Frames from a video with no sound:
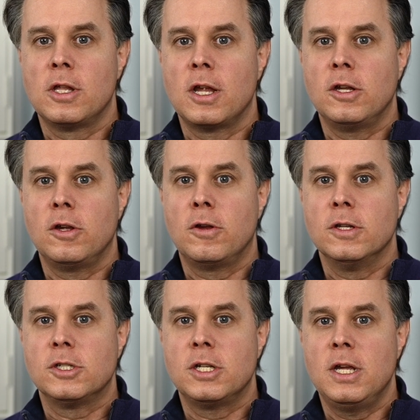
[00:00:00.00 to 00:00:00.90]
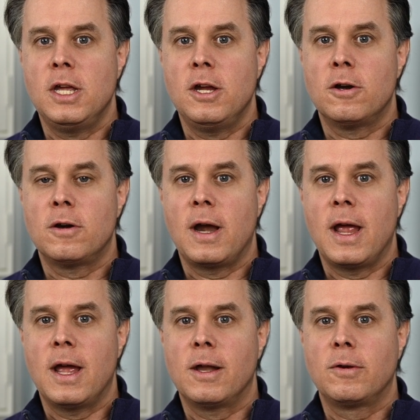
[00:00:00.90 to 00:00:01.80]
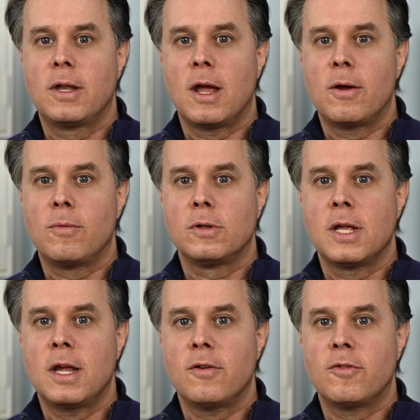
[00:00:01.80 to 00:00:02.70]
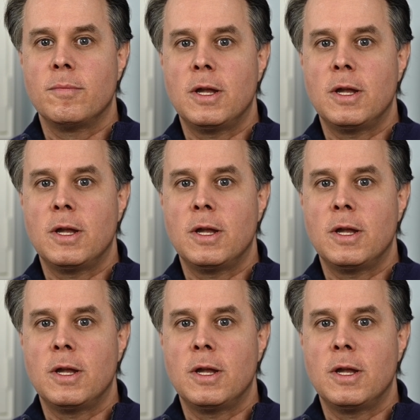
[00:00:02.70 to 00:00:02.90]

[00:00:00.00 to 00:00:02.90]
that you can see here, and we'll take it from